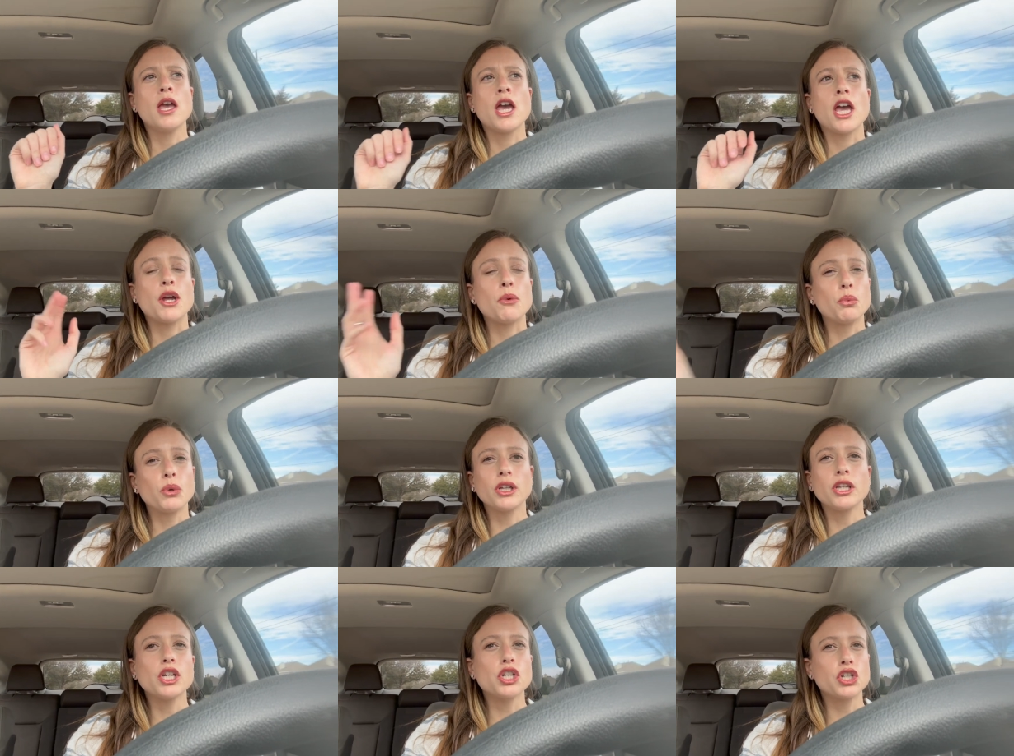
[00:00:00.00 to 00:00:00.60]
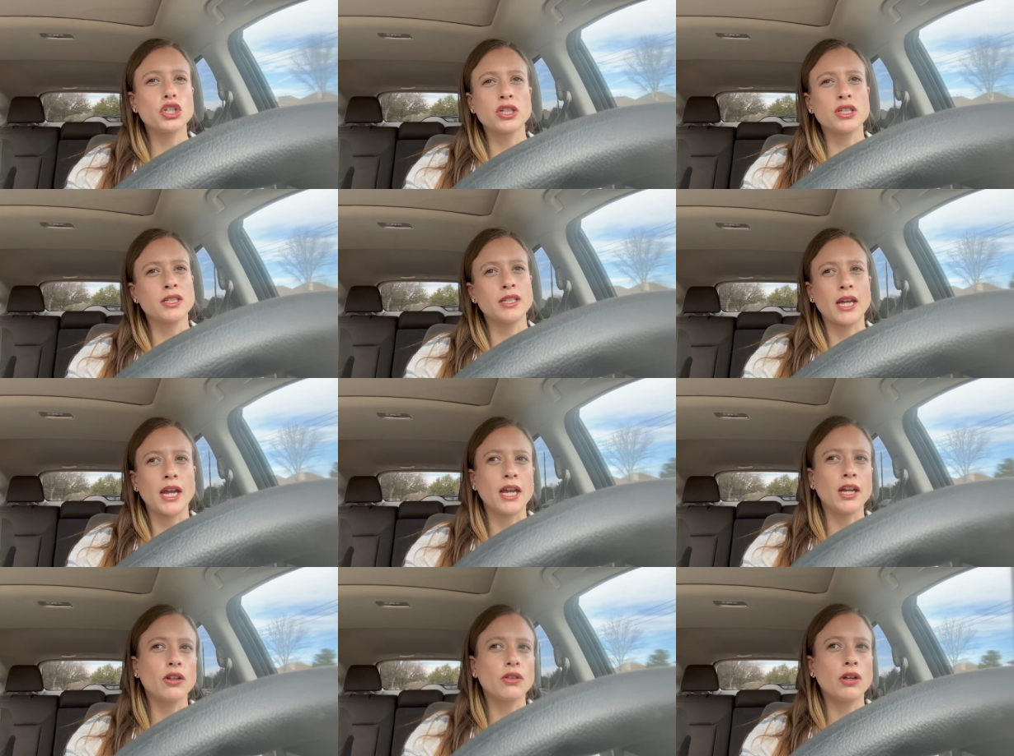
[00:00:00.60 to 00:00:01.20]
It really shouldn't
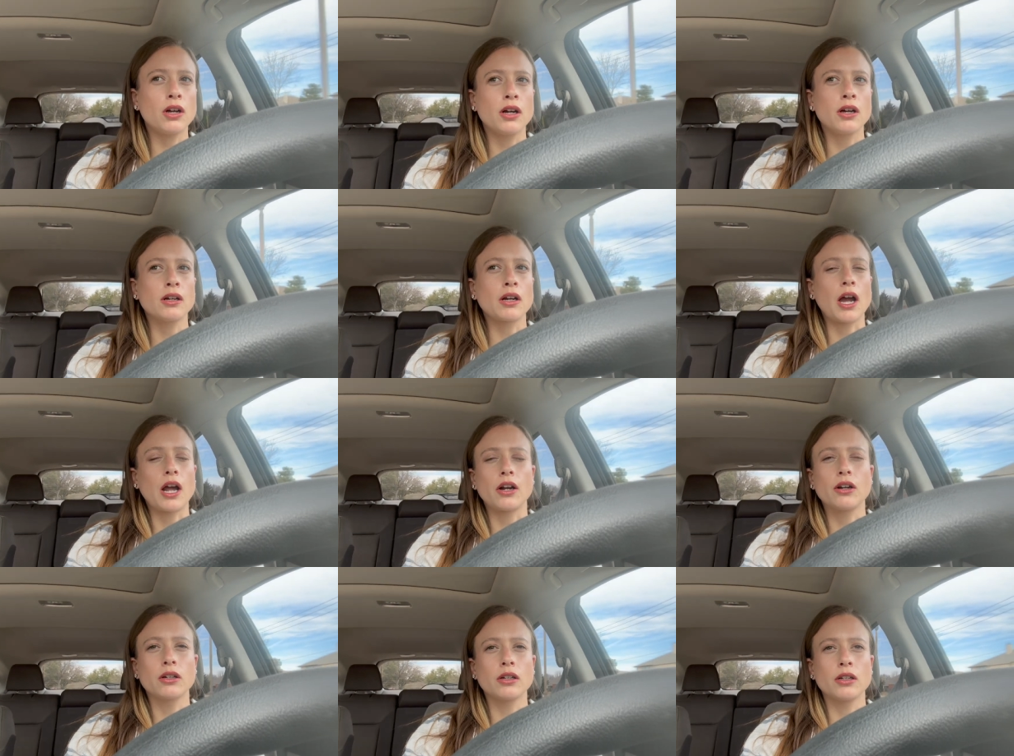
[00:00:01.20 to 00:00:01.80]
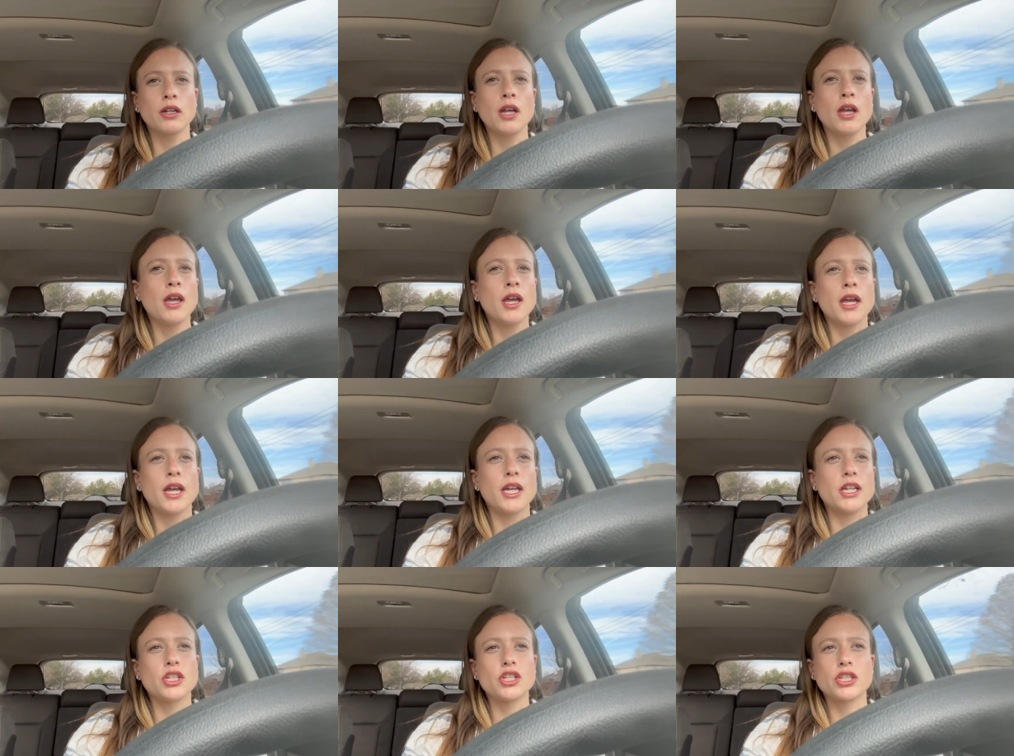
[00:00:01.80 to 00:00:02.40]
take long. I
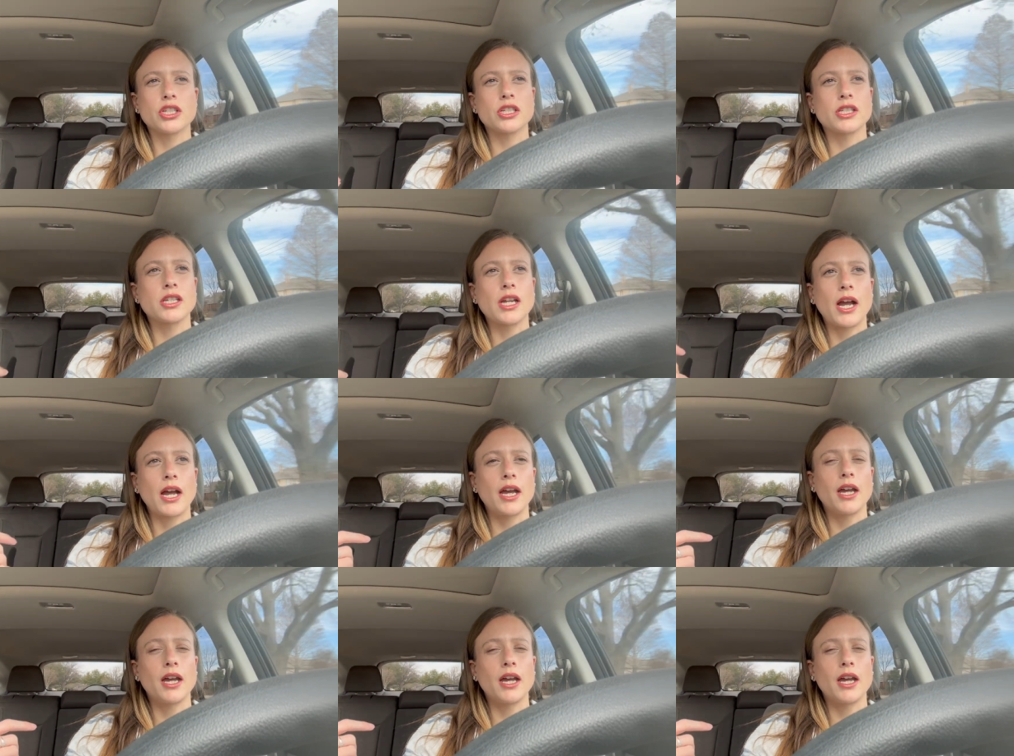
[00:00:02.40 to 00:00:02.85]
don't, it's just,